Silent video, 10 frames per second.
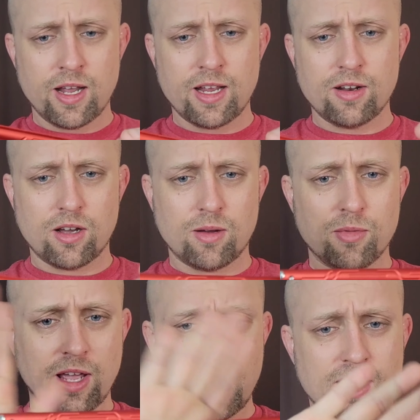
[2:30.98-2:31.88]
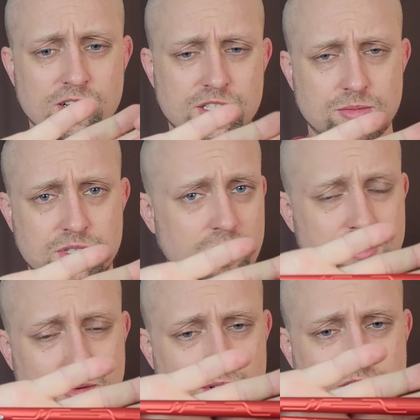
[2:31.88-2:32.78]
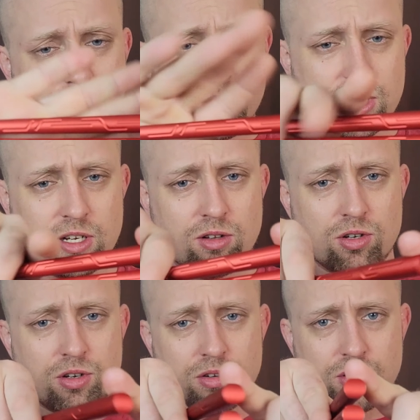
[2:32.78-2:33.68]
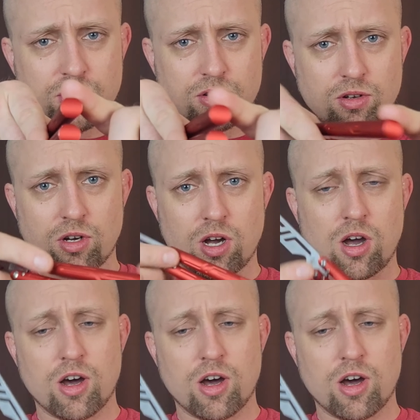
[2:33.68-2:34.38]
And um, the handles themselves, I must say, once again, look uh,